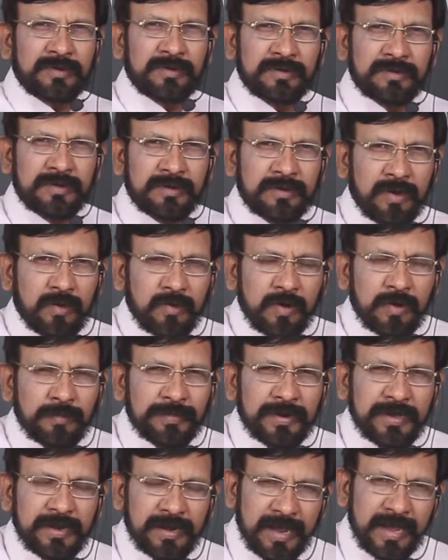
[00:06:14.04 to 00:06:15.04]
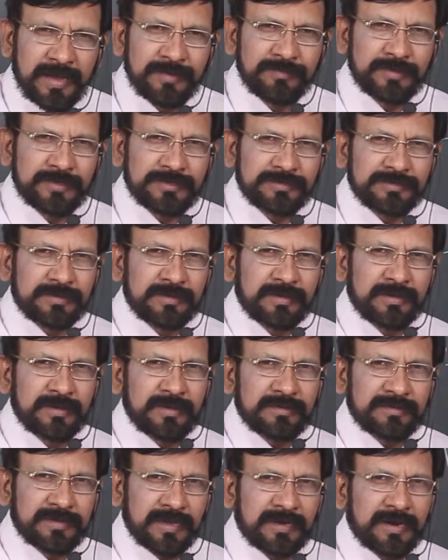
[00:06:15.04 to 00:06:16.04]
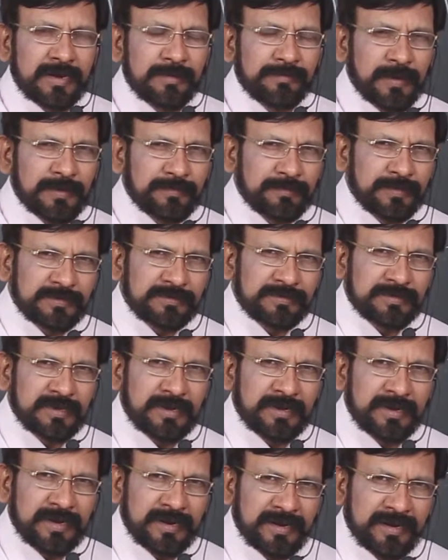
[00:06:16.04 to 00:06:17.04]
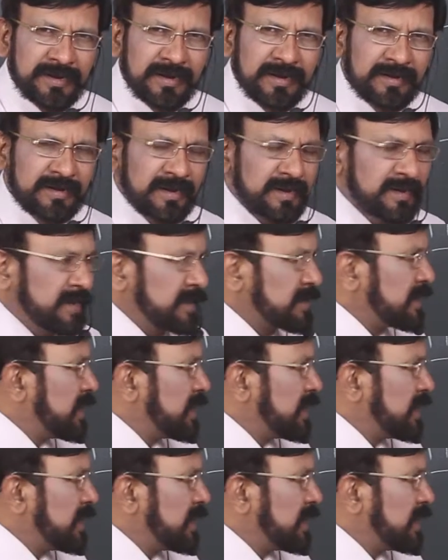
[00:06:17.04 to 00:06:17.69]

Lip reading: developed a language, general purpose and internet